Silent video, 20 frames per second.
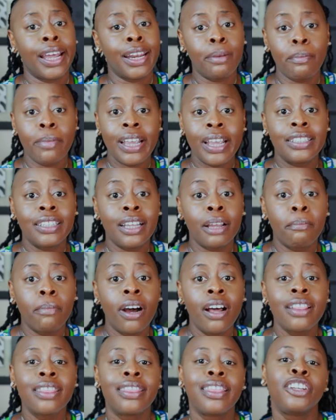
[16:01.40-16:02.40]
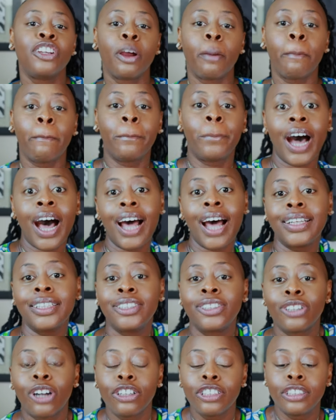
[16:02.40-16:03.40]
an amazing month, then your body
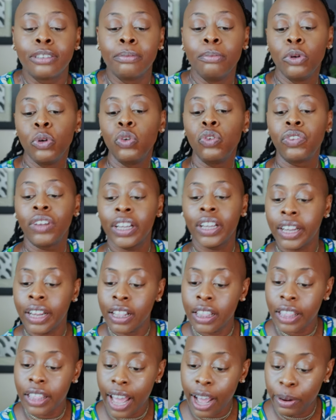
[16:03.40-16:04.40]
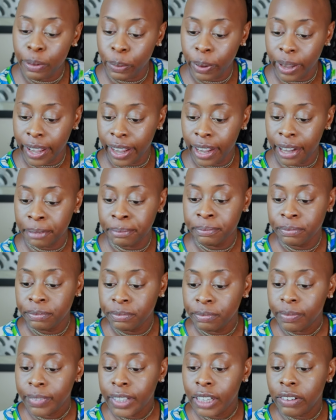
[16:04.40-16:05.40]
starts moving in that way
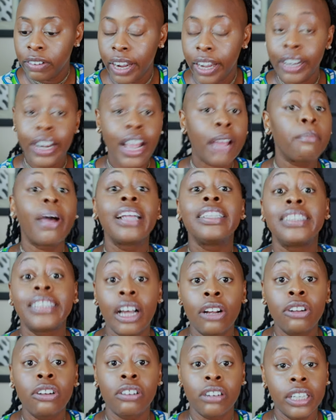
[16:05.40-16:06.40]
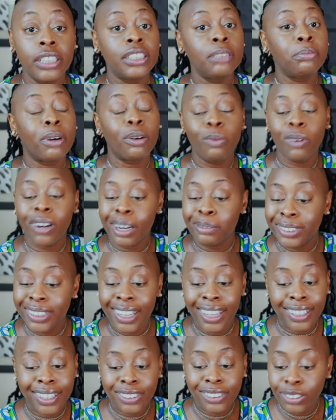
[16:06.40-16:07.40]
right? I might sound crazy, but what I'm
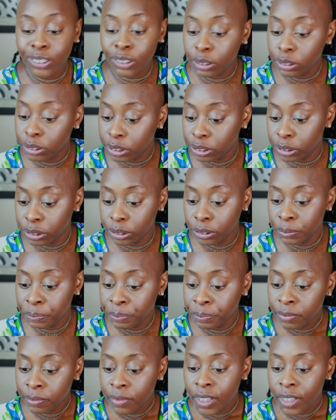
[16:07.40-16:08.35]
saying is so true.